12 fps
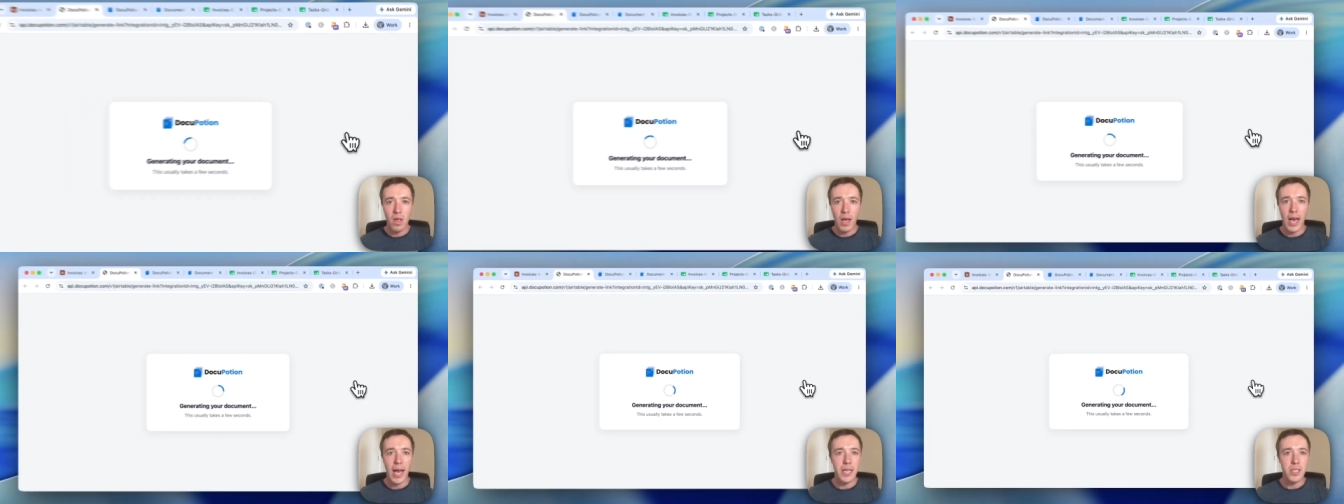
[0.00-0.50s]

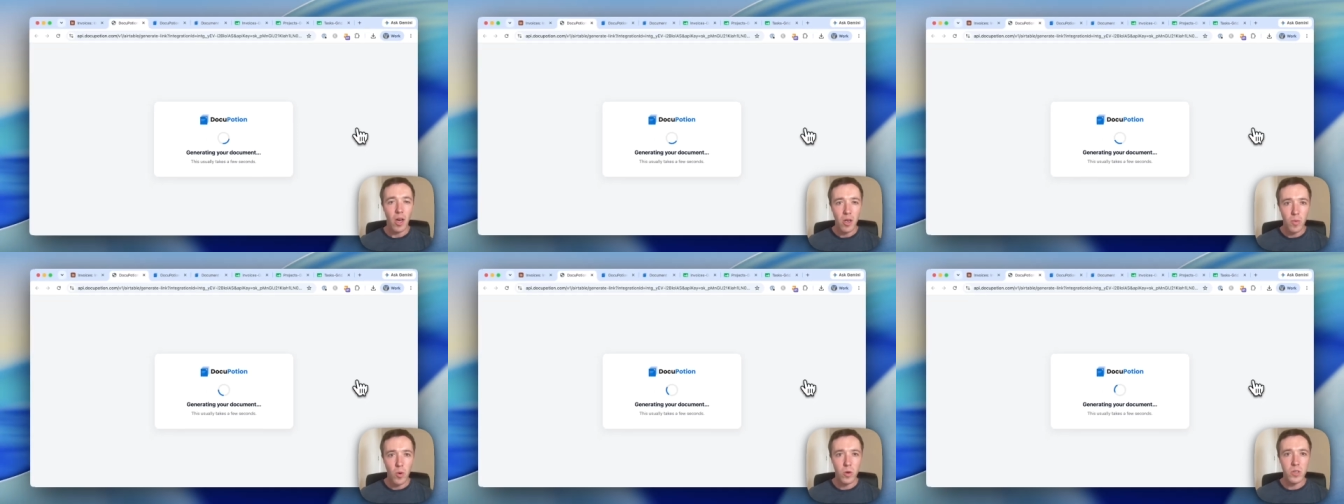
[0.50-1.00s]
and
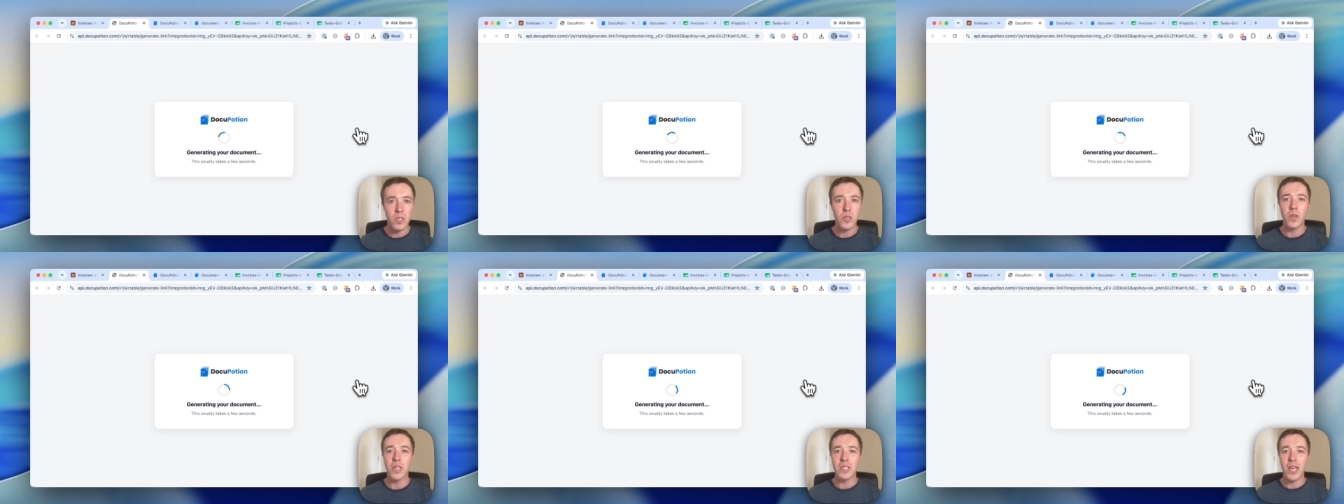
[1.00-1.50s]
DocuPotion is
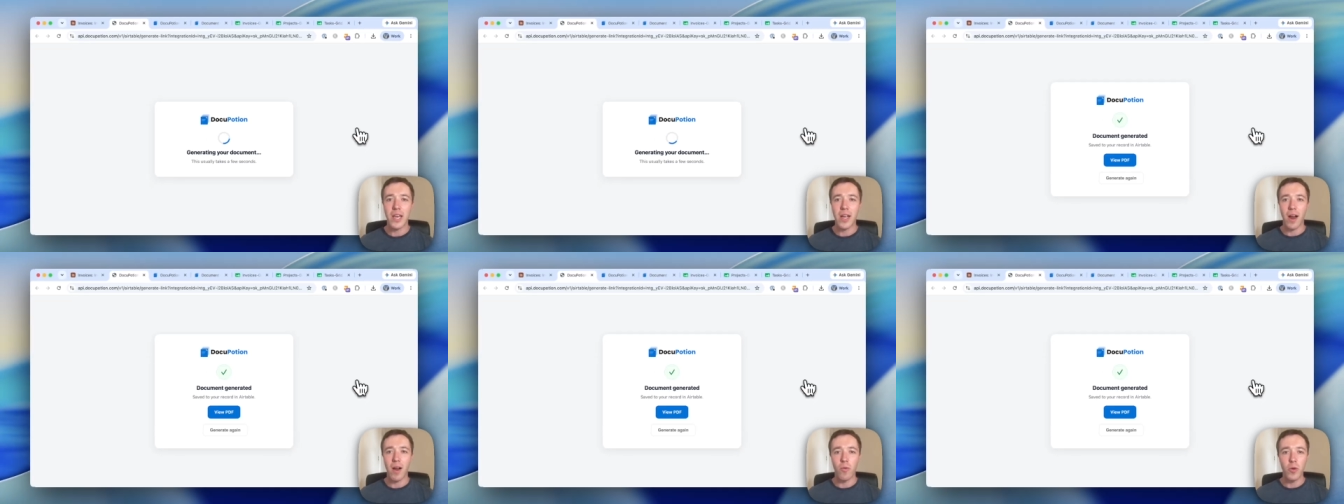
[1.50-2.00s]
going to take
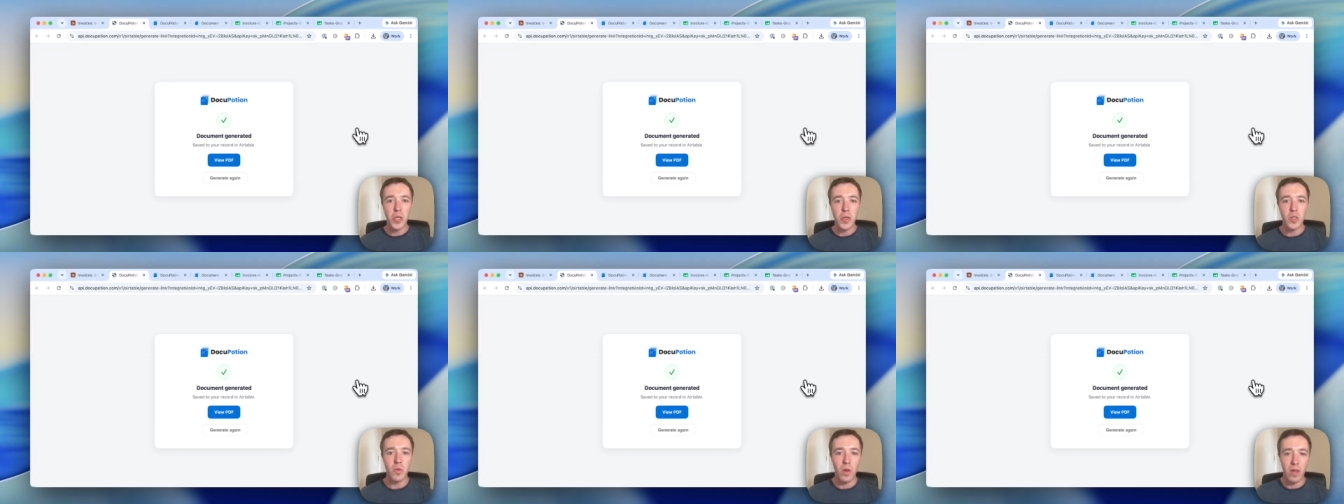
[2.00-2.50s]
our
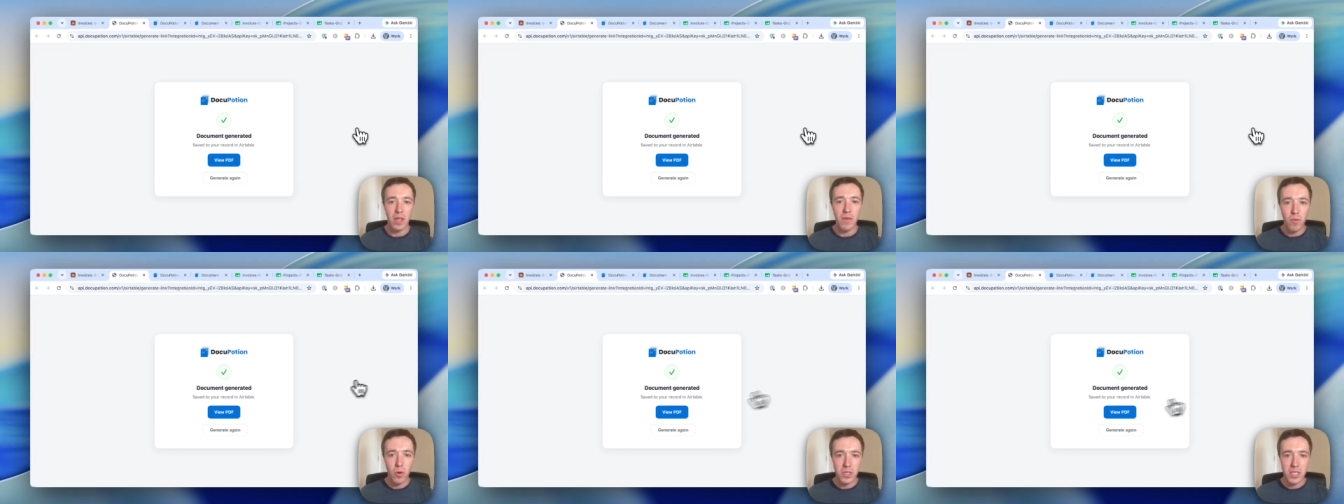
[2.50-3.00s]
reusable
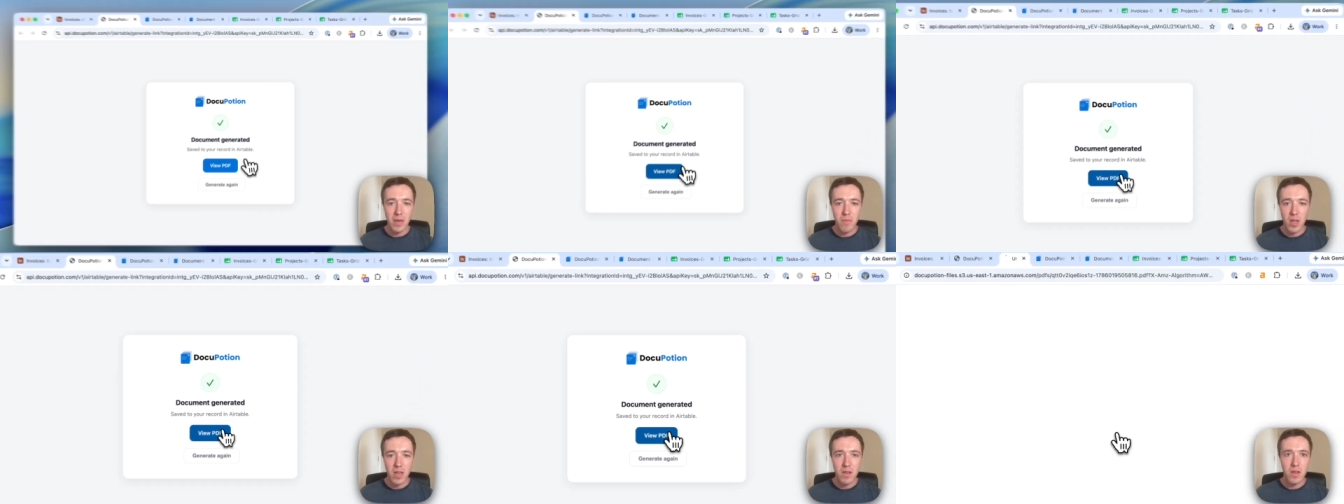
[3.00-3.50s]
invoice
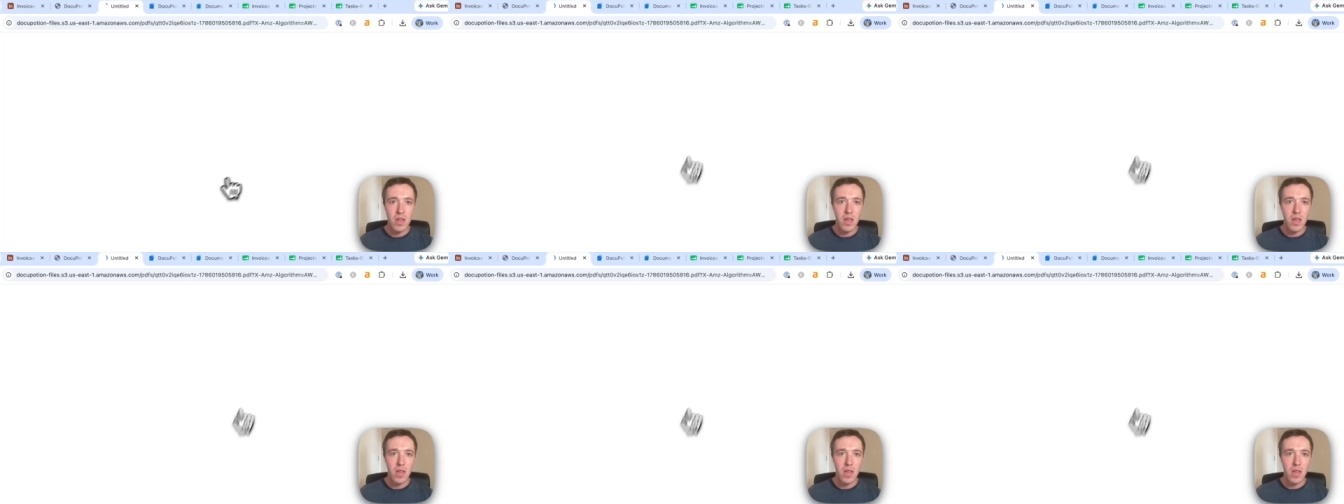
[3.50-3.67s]
template.